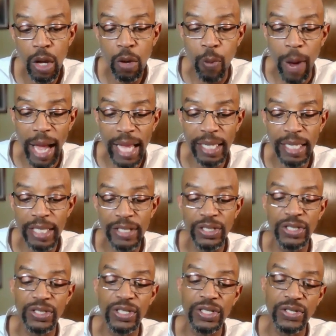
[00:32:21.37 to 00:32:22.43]
Whiteness
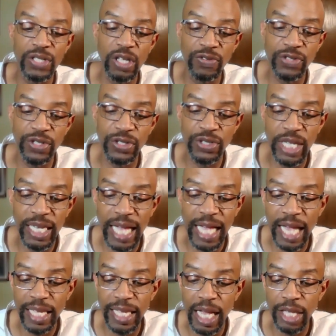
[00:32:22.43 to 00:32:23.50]
is the self-sustaining
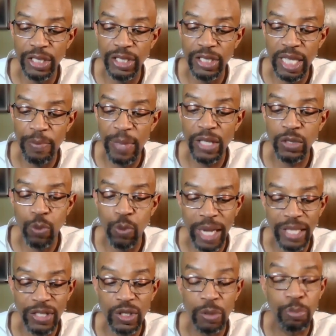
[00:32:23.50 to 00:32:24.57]
ideology that makes
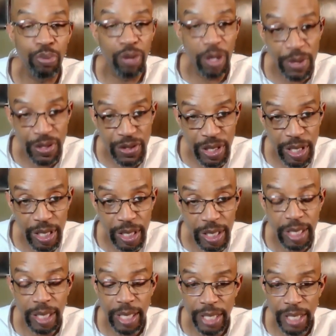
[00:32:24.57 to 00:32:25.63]
white supremacy
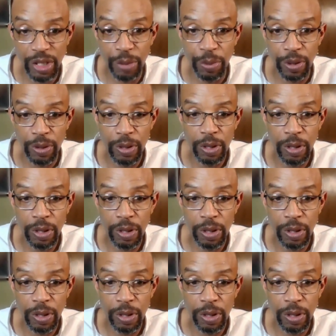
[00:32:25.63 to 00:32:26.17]
legible.